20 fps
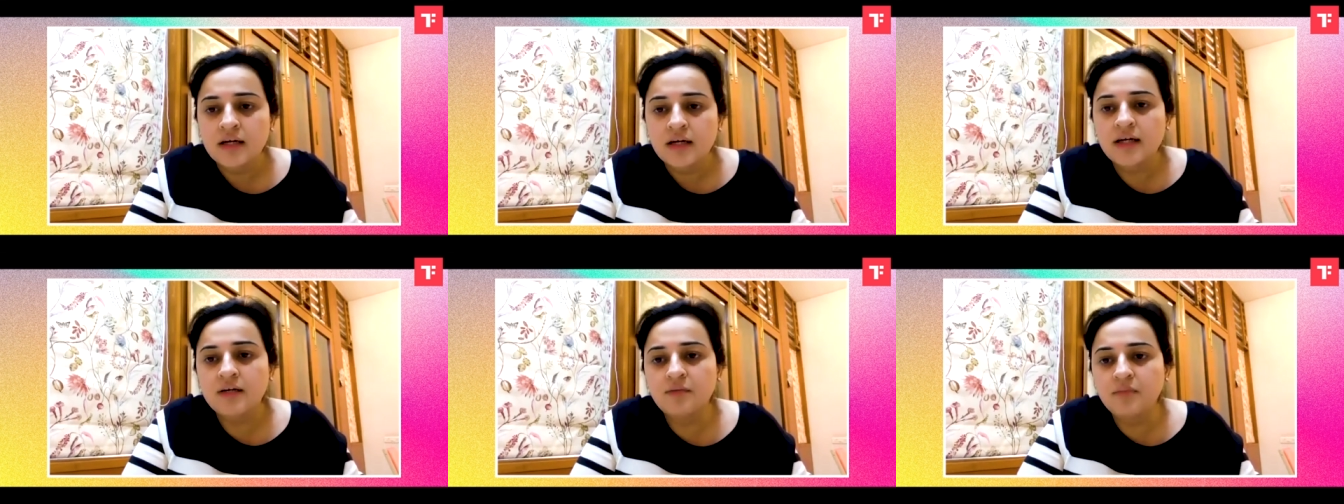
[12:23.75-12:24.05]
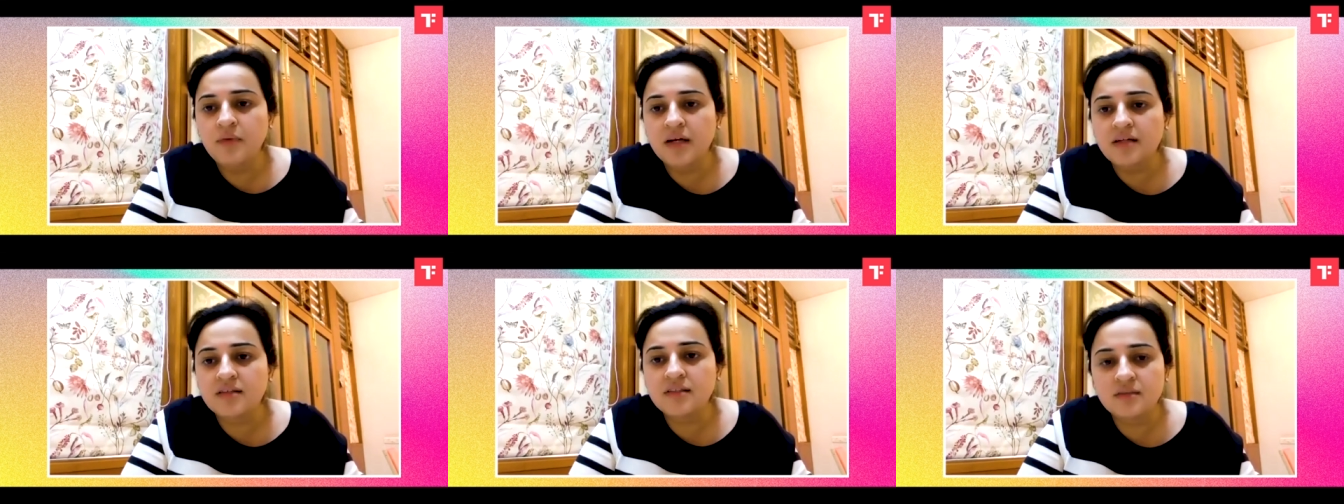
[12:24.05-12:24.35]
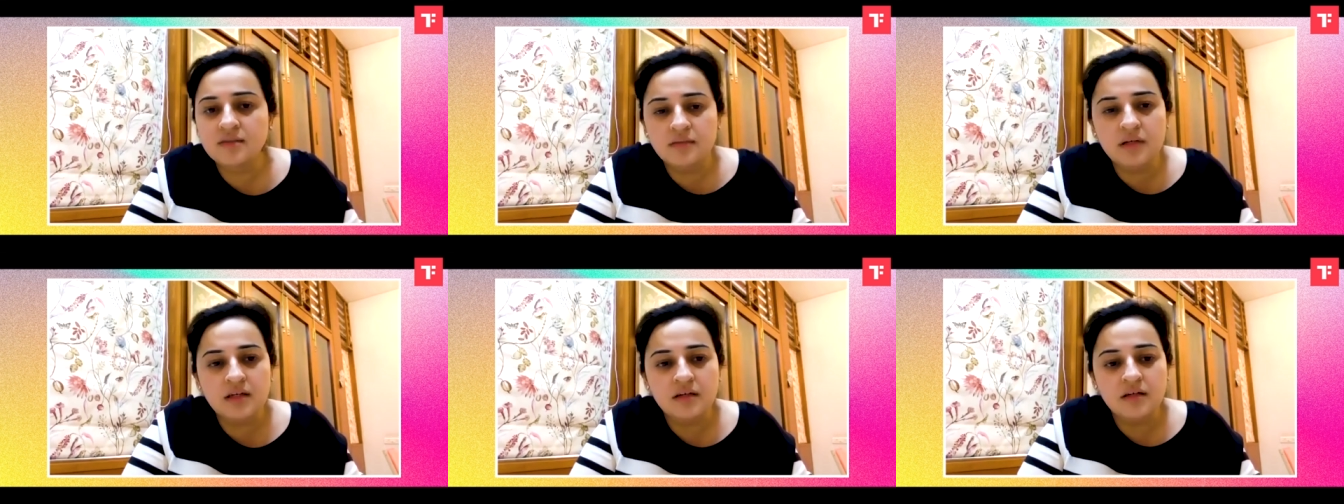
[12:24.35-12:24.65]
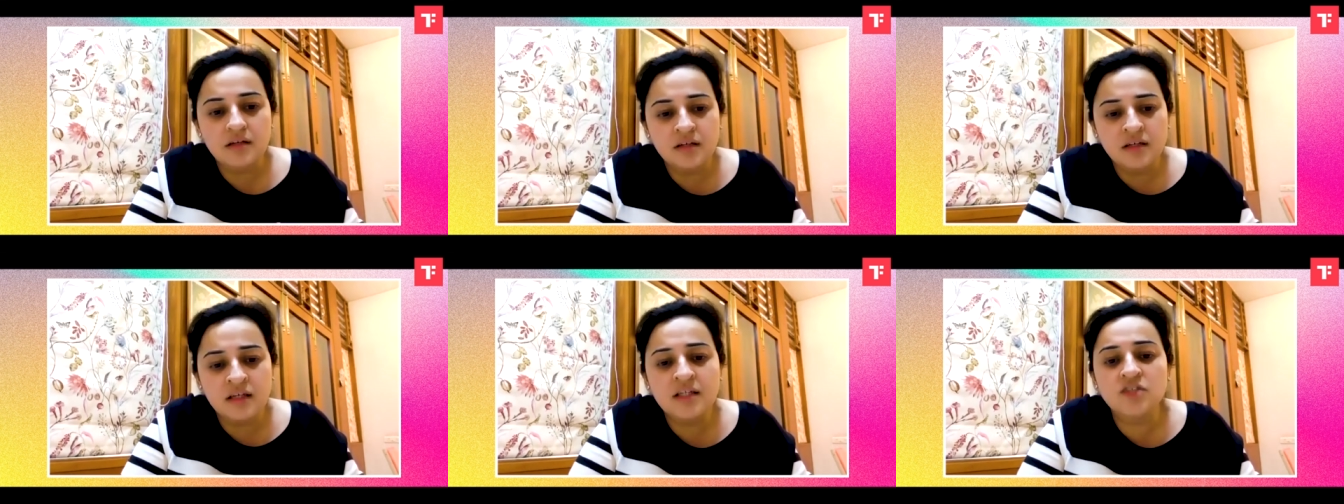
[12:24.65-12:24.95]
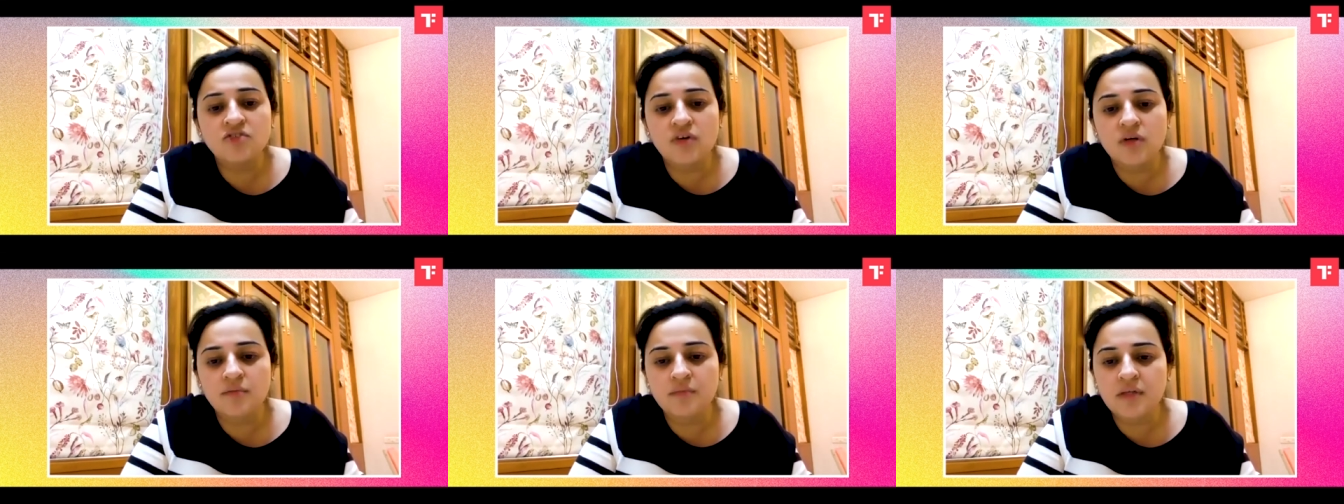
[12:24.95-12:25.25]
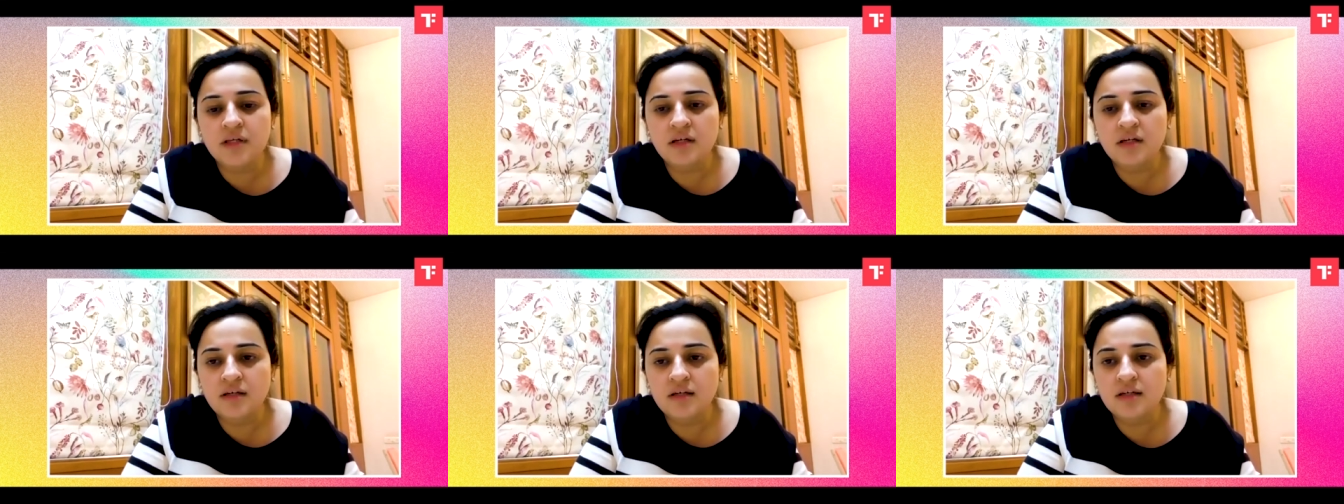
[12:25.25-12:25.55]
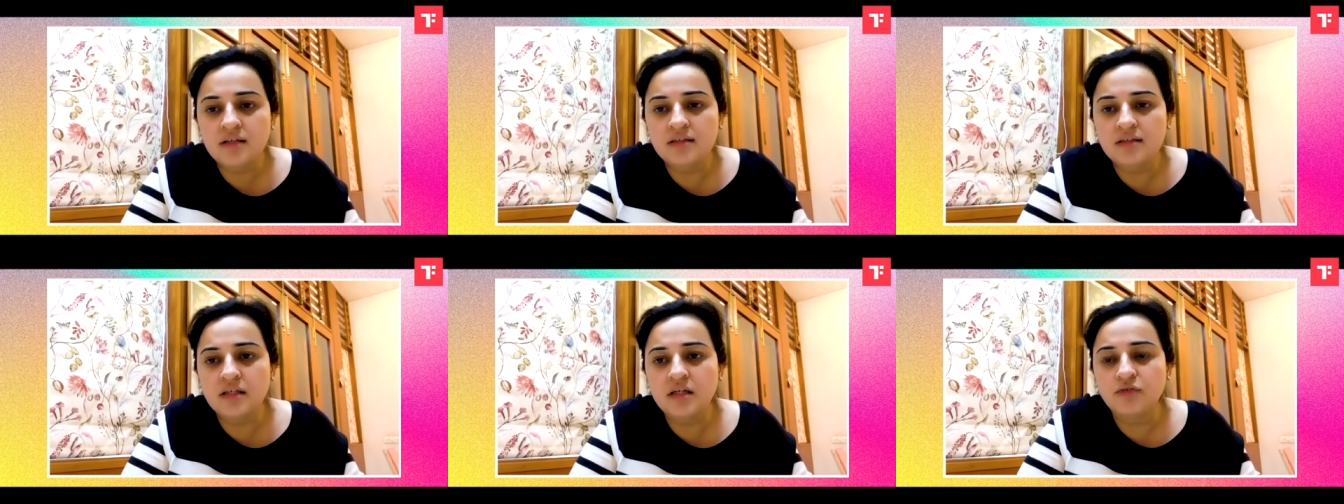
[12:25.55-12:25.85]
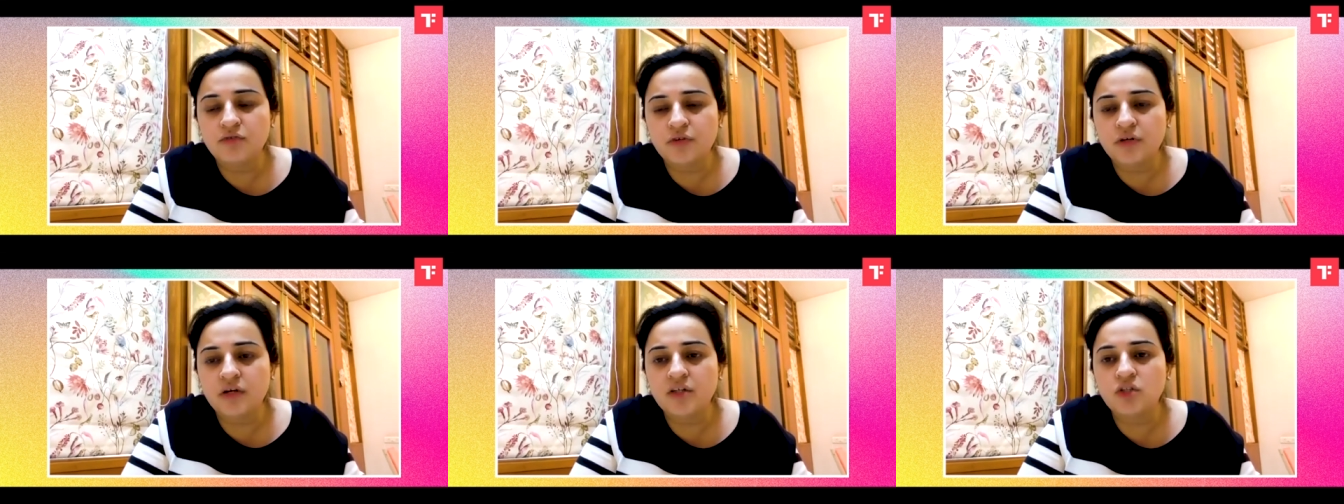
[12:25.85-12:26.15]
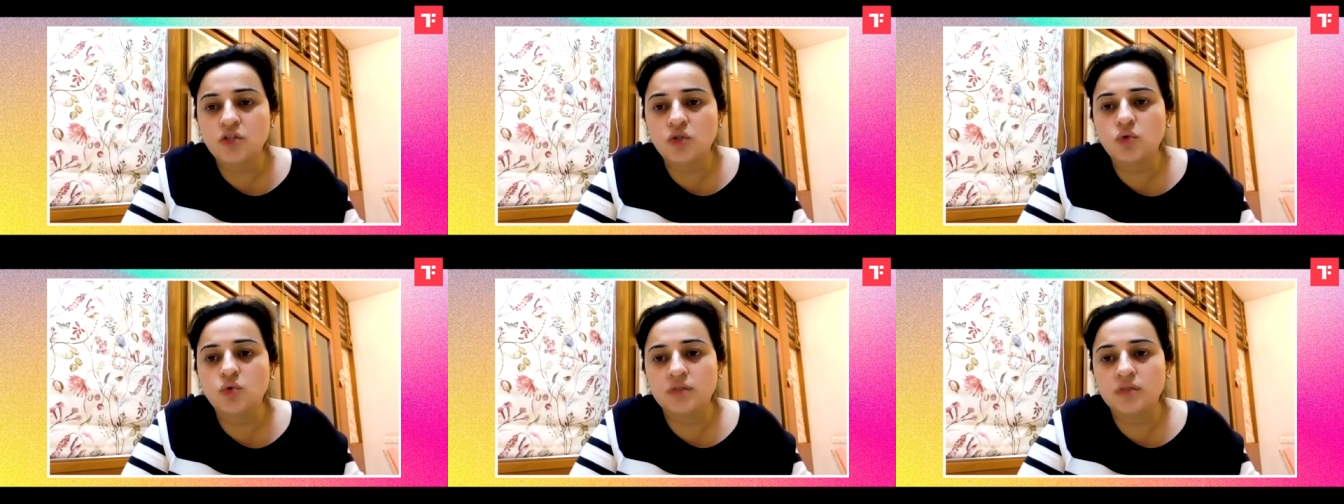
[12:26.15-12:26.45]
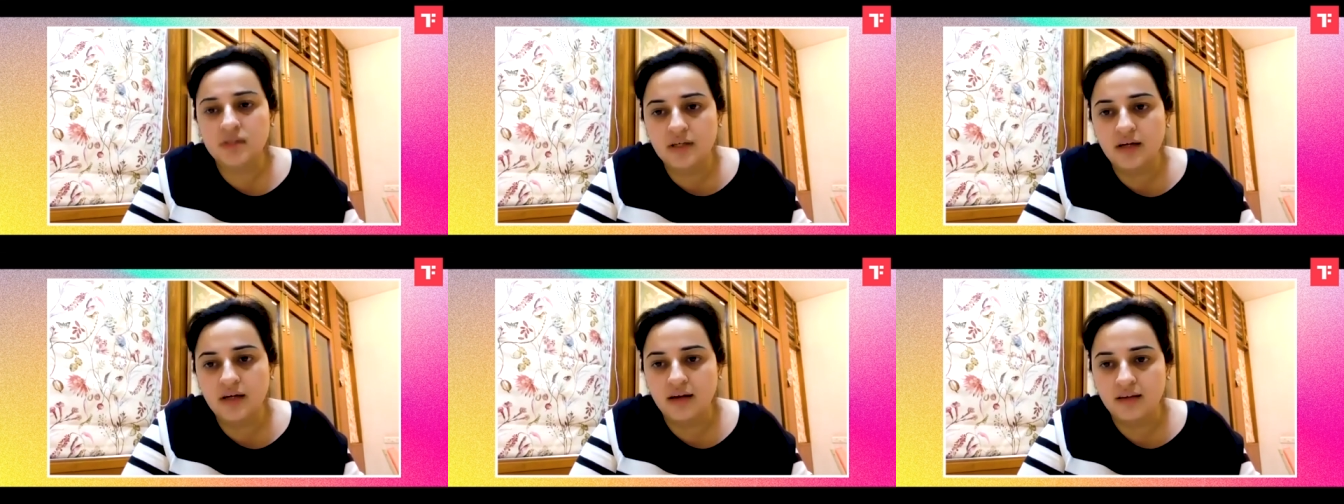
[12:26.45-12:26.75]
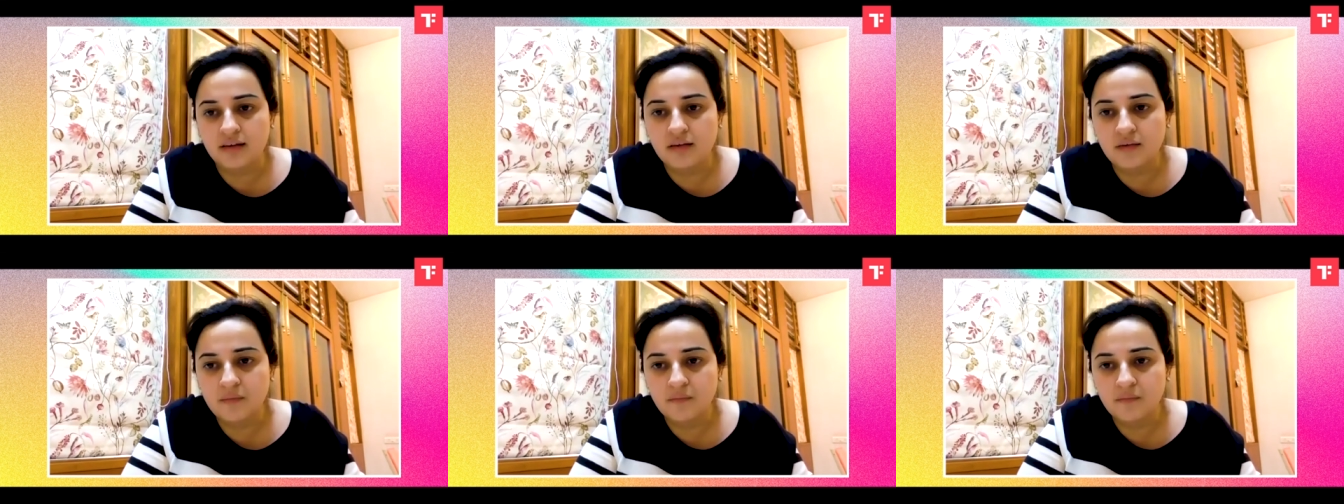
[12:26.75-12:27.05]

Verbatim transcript: it makes it extremely easy for us to scale.